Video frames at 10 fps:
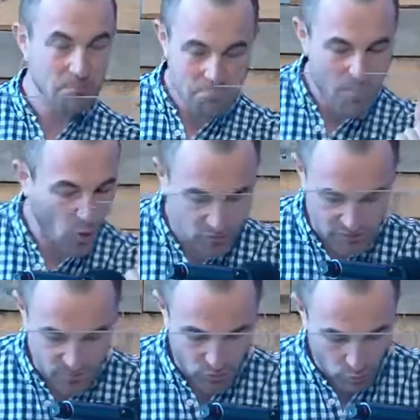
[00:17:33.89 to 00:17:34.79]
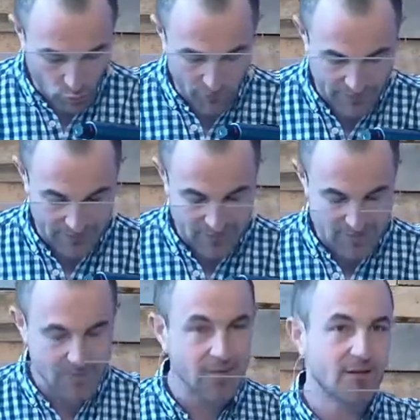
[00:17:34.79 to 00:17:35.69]
multiple warnings.
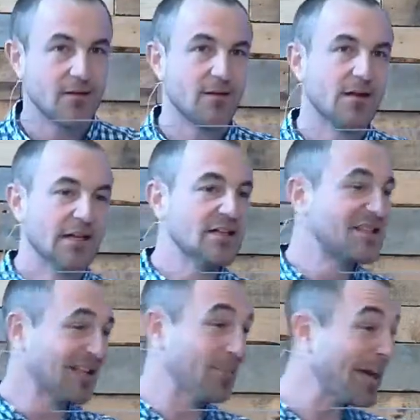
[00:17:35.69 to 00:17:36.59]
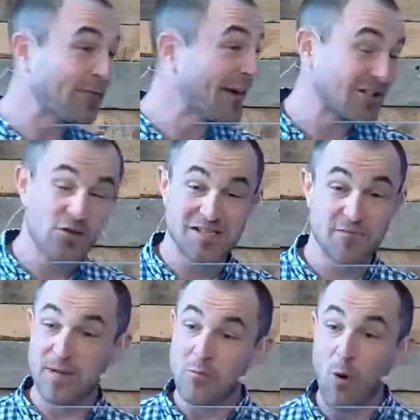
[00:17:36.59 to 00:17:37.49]
You see, the big victories have
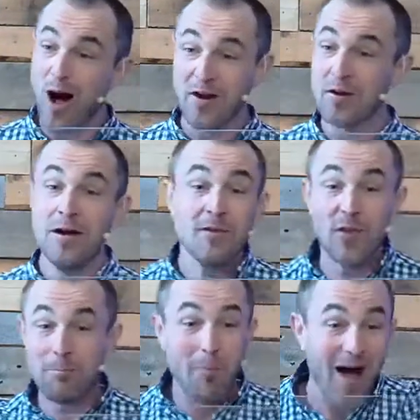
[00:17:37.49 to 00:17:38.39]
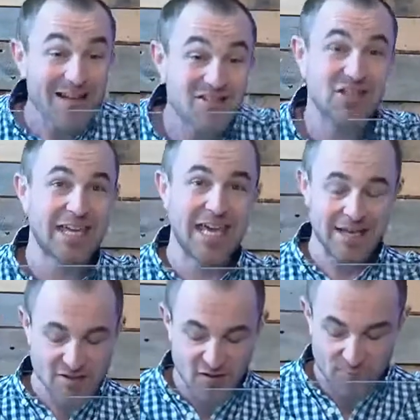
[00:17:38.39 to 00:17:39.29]
been won. The mighty
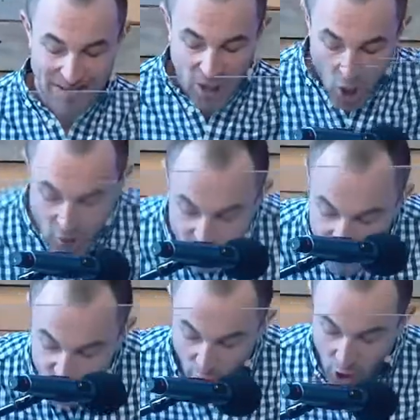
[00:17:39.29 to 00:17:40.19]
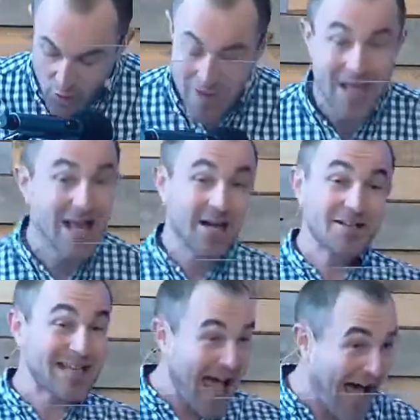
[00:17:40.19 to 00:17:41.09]
kings have been overthrown.
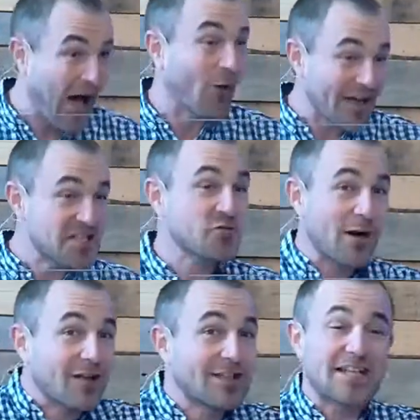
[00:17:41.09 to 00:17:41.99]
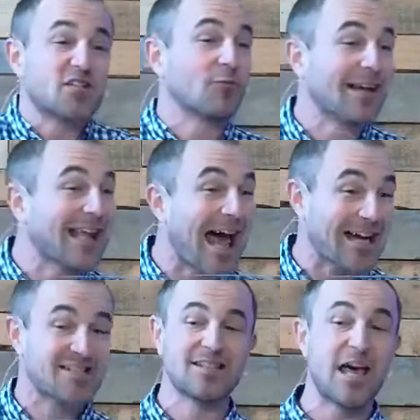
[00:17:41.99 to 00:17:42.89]
Now Israel get to
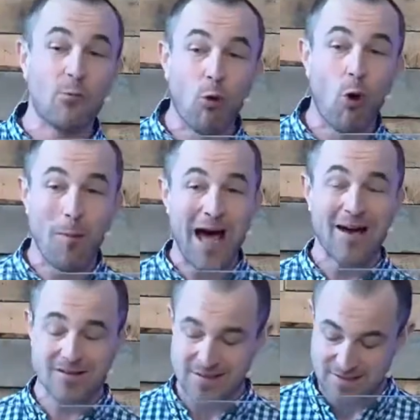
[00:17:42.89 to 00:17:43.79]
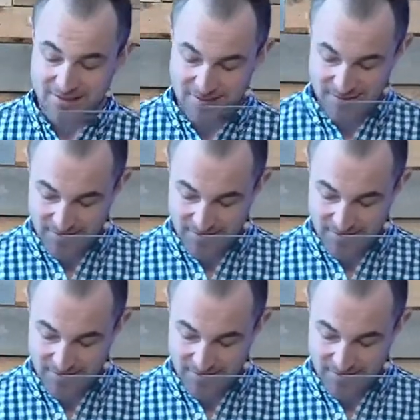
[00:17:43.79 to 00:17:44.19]
relax in their warm houses.